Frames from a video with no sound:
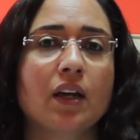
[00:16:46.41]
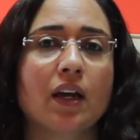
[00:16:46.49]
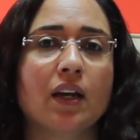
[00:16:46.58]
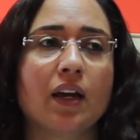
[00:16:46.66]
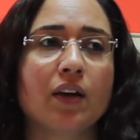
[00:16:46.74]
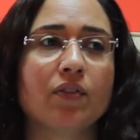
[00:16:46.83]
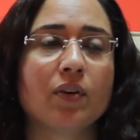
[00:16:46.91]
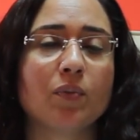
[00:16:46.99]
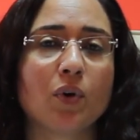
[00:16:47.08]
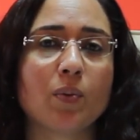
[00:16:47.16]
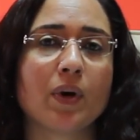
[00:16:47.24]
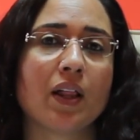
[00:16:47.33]
and every
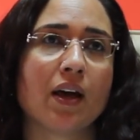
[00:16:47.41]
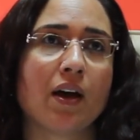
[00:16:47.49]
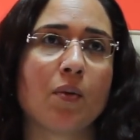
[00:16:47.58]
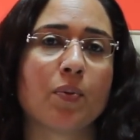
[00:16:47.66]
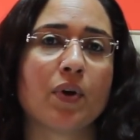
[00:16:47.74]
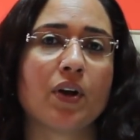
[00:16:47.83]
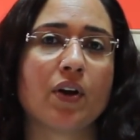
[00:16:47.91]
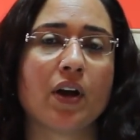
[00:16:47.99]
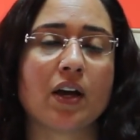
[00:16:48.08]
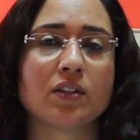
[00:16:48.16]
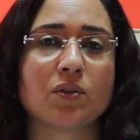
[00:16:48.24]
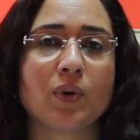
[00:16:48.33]
mobile operator
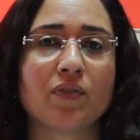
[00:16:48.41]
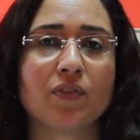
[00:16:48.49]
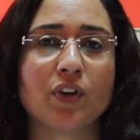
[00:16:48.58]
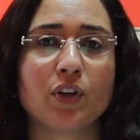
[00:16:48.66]
has a way for